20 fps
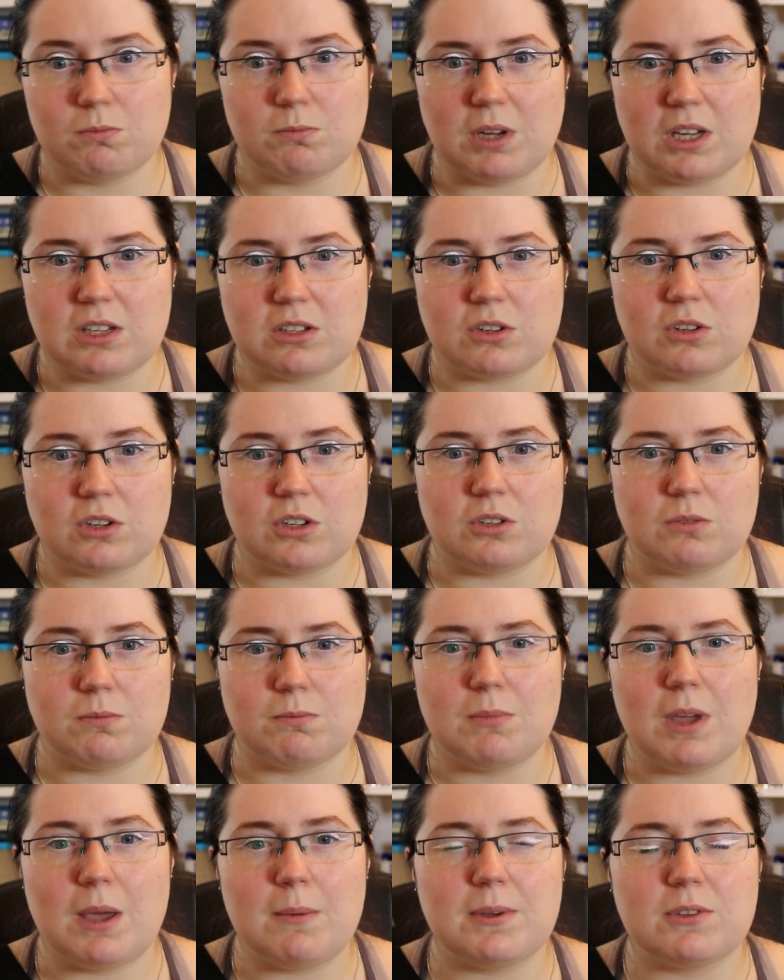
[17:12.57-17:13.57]
basically
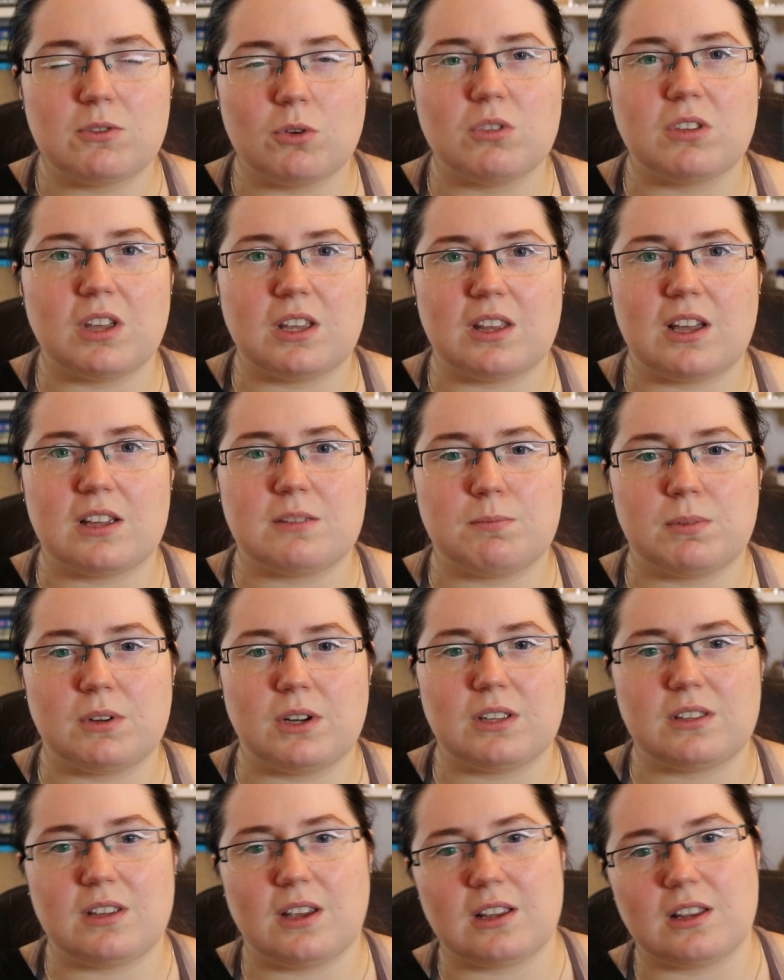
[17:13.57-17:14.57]
maybe doing like this, but,
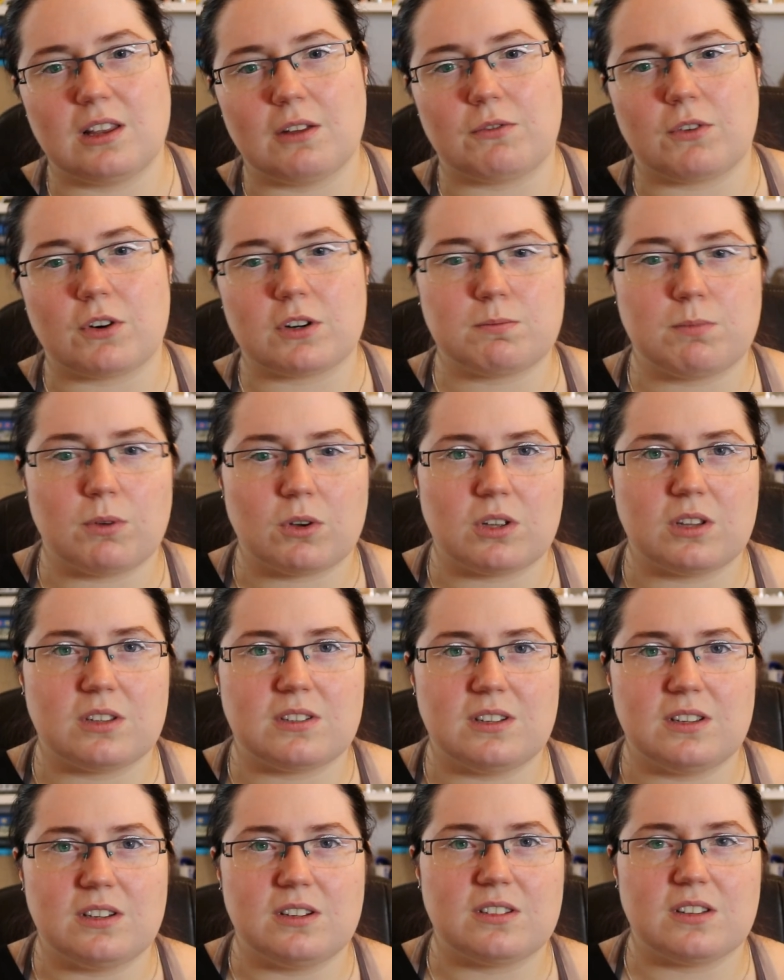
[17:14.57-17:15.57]
like, taking the first book of the
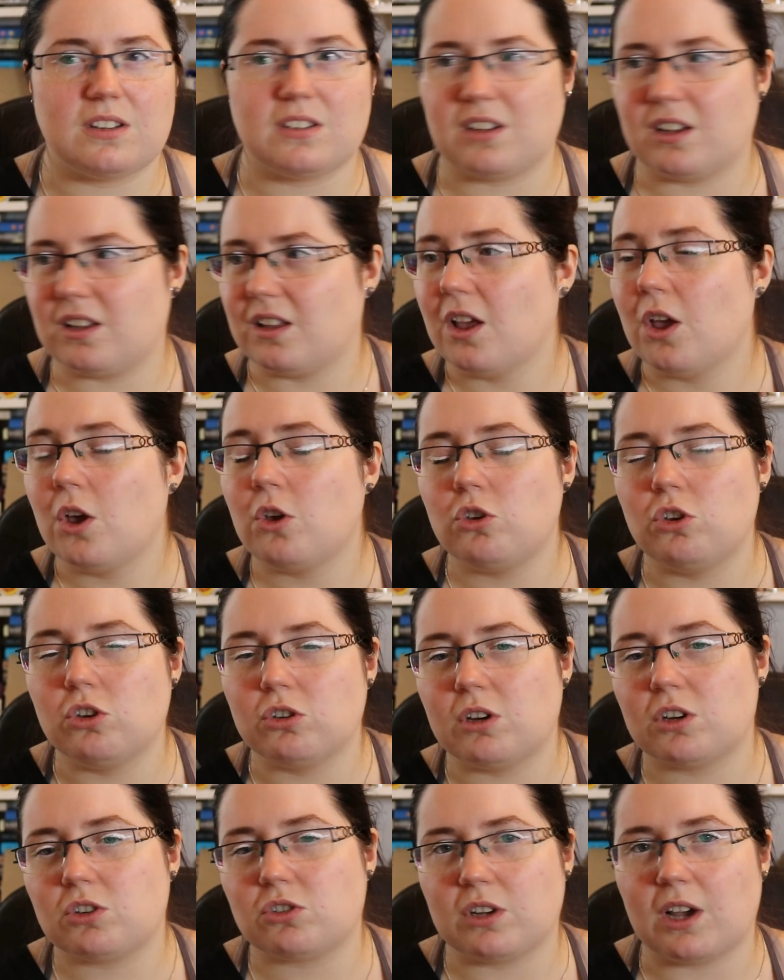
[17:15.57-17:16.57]
series, and it's like
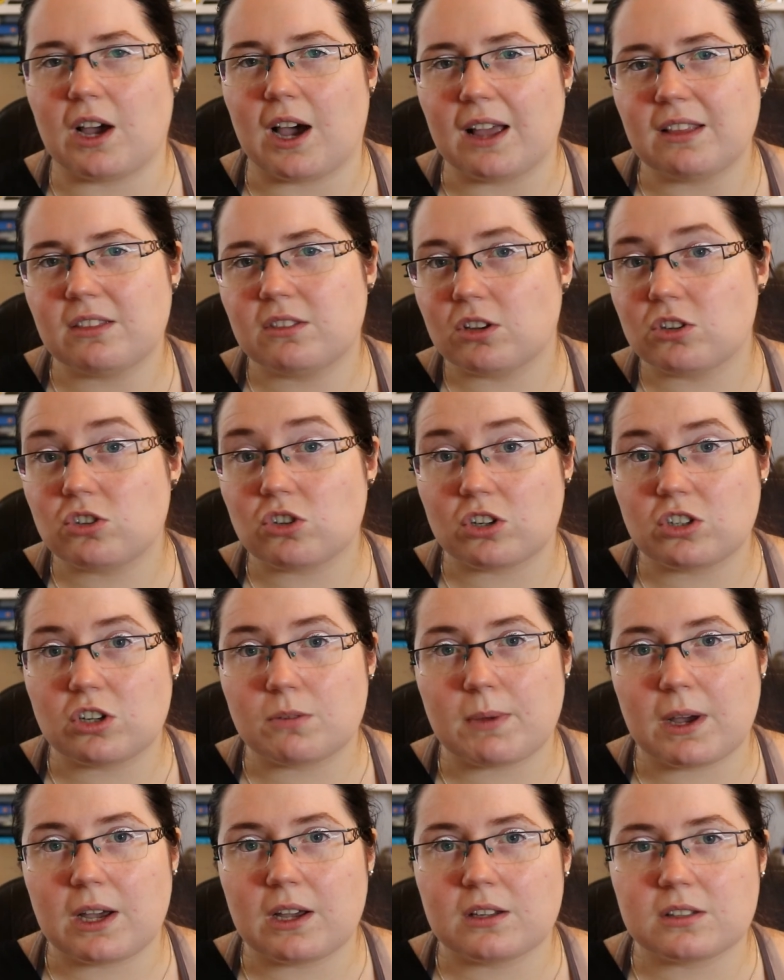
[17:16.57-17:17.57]
you literally had to judge
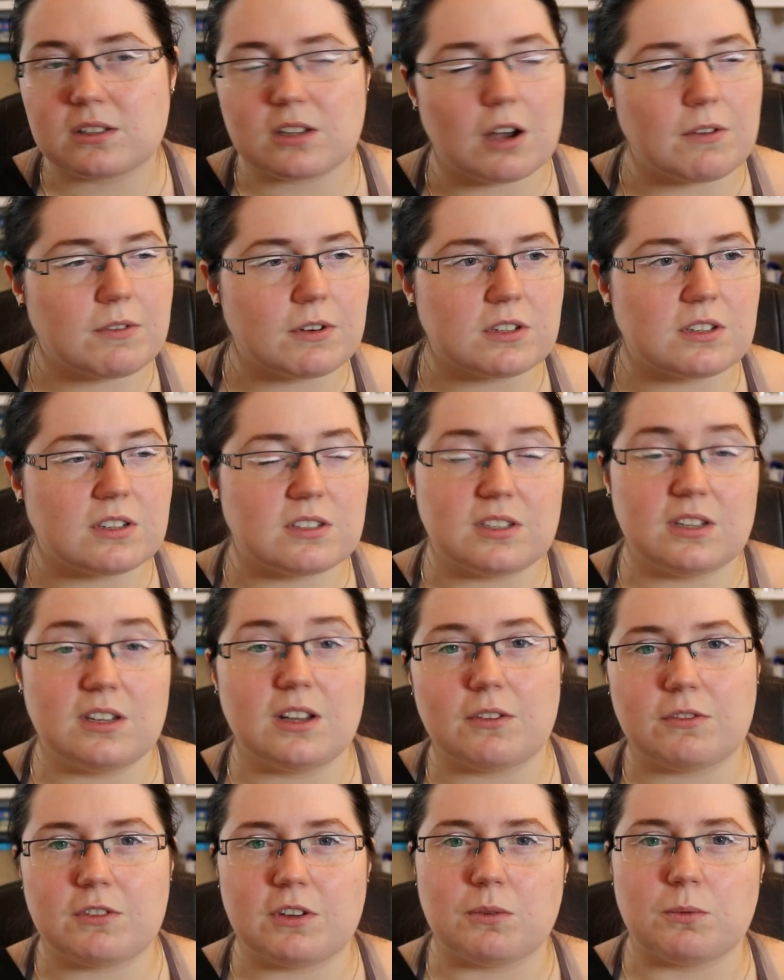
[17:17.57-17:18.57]
it by its cover to
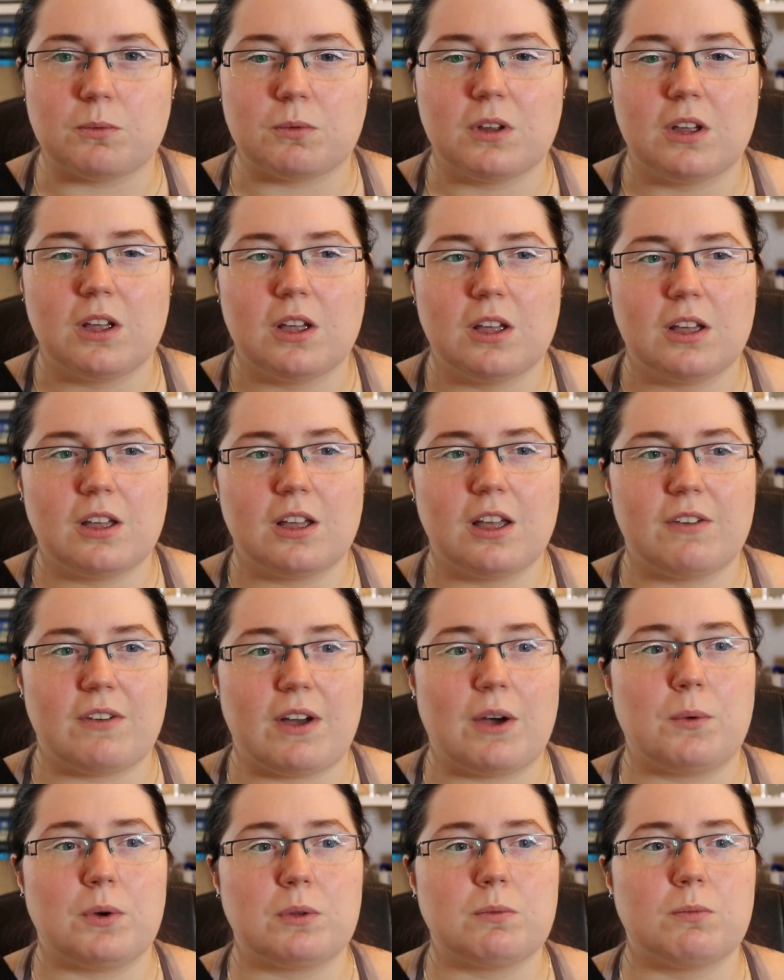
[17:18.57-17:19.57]
see if
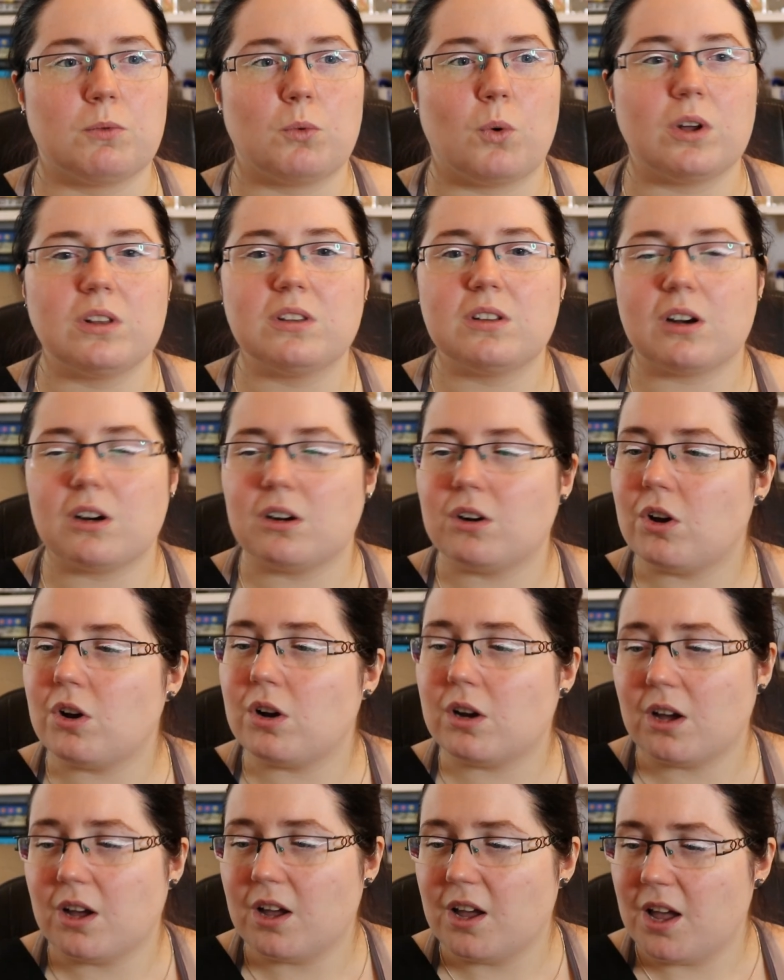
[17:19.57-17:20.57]
I would want it or
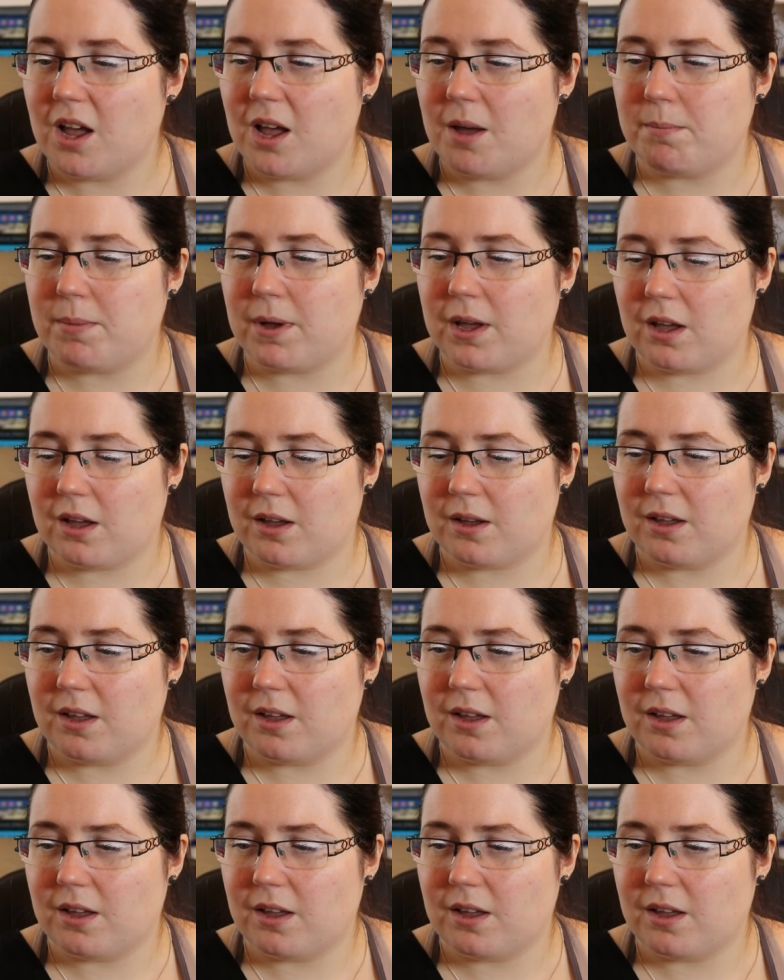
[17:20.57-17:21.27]
not. But,